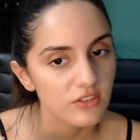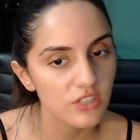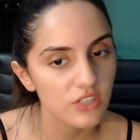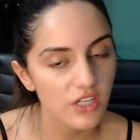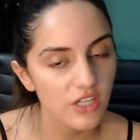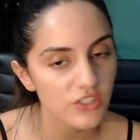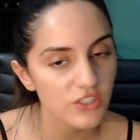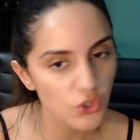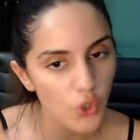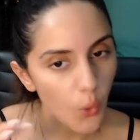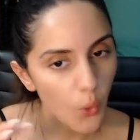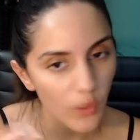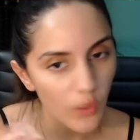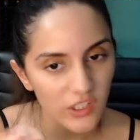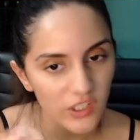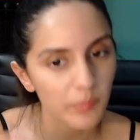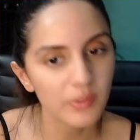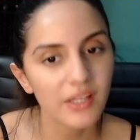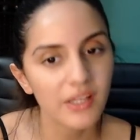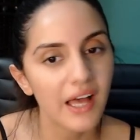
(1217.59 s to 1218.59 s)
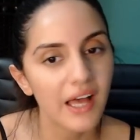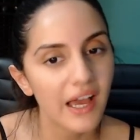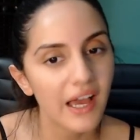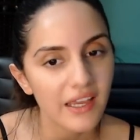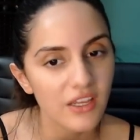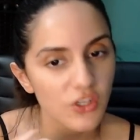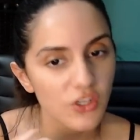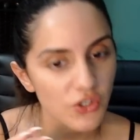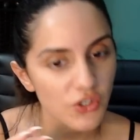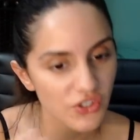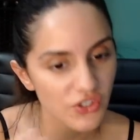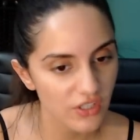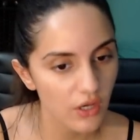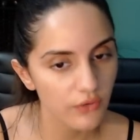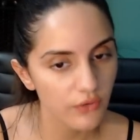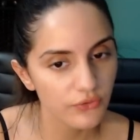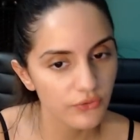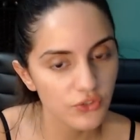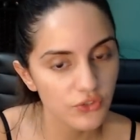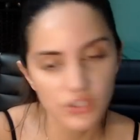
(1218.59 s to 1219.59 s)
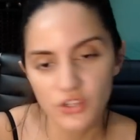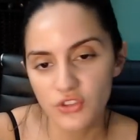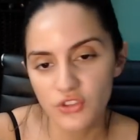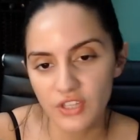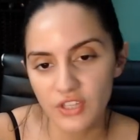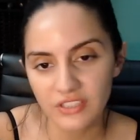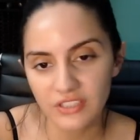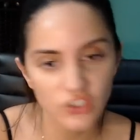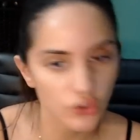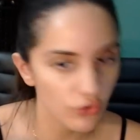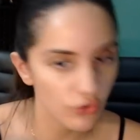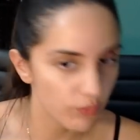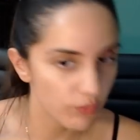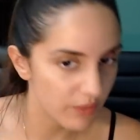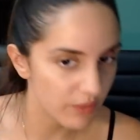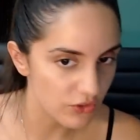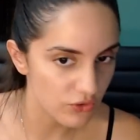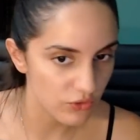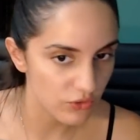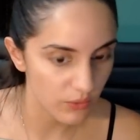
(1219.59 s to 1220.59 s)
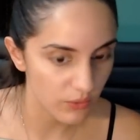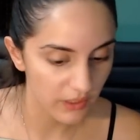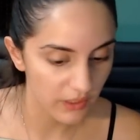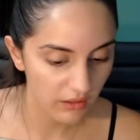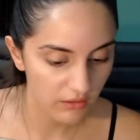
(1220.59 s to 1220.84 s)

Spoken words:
you don't want to apply yourself to the things that you've been doing,